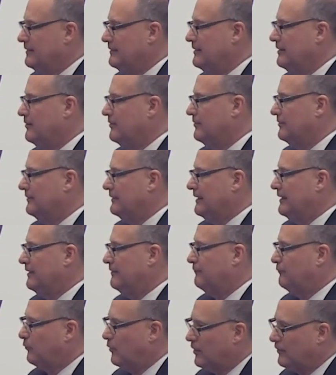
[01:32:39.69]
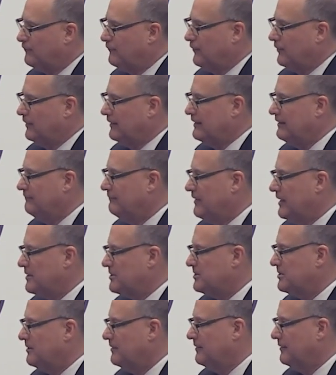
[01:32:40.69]
You know, if we're fully
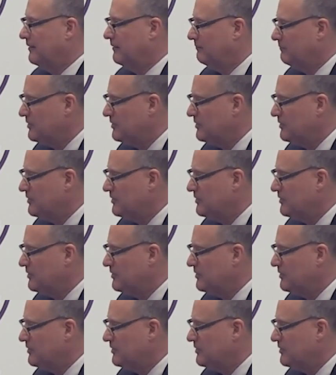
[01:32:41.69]
invested and